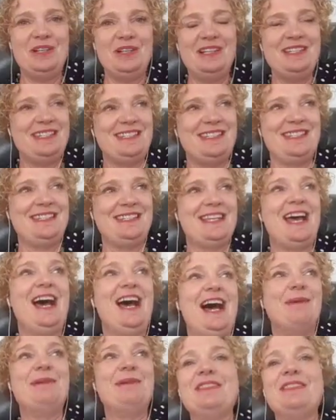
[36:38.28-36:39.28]
is this,
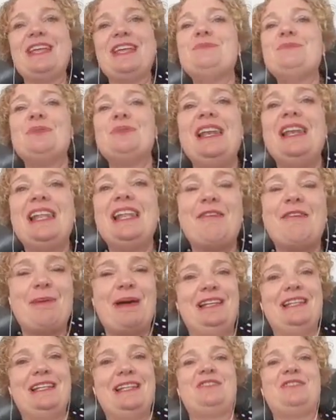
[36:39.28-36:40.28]
I mean, that's what I love
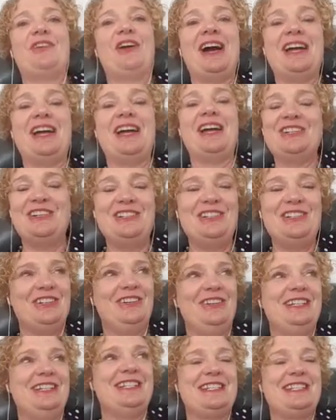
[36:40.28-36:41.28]
about Liz Fry, don't you?
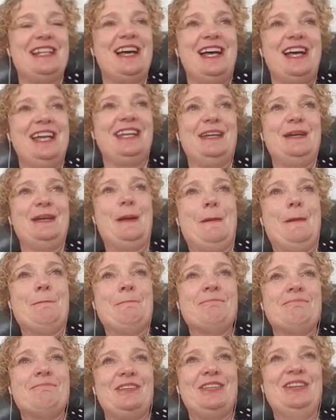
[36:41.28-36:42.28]
Is like,
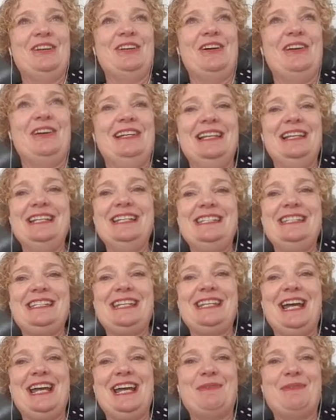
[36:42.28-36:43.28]
you know, Liz
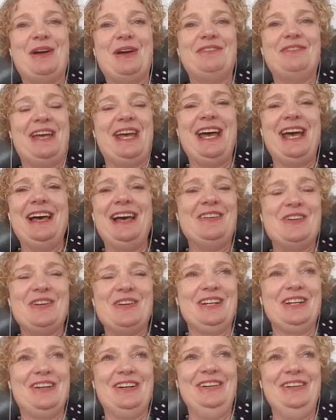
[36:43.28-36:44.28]
came over how long
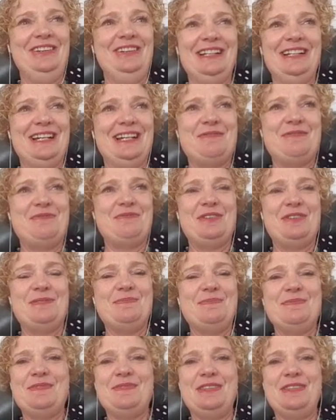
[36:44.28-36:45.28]
ago
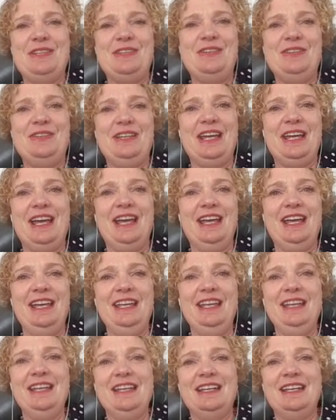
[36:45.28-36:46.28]
from the
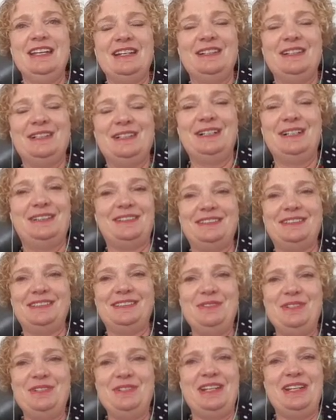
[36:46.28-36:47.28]
UK? Oh,
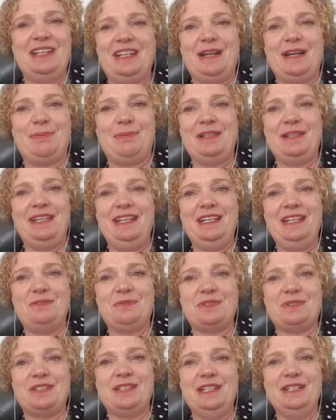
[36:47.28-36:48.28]
it was only a couple of years,
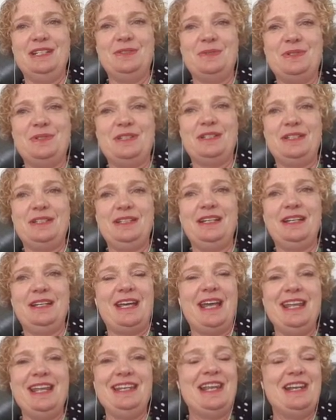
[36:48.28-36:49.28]
wasn't it? Or was it? Yeah,
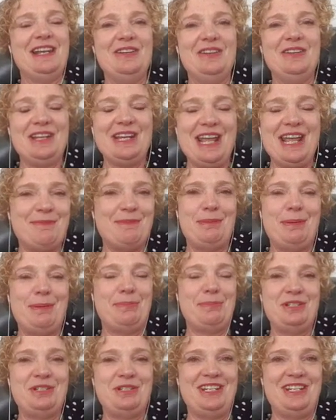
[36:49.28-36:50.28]
and look at how many
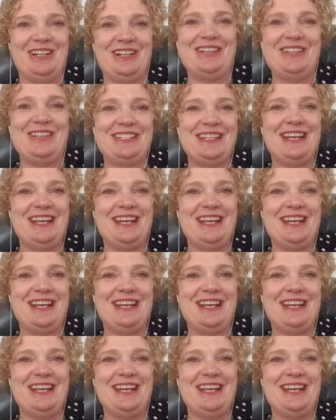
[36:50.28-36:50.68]
people she knows.